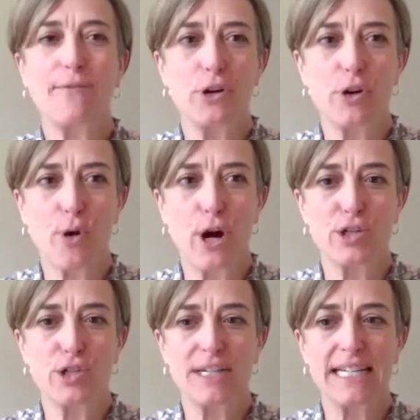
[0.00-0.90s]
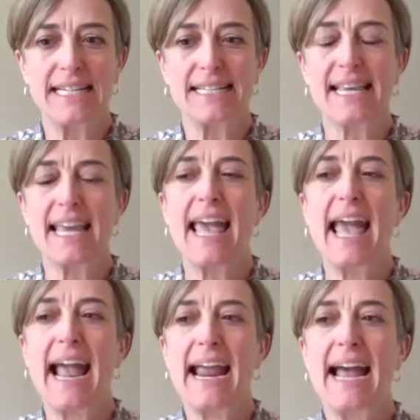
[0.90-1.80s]
for your groceries,
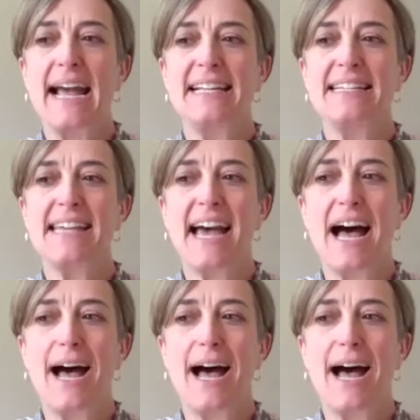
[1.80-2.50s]
and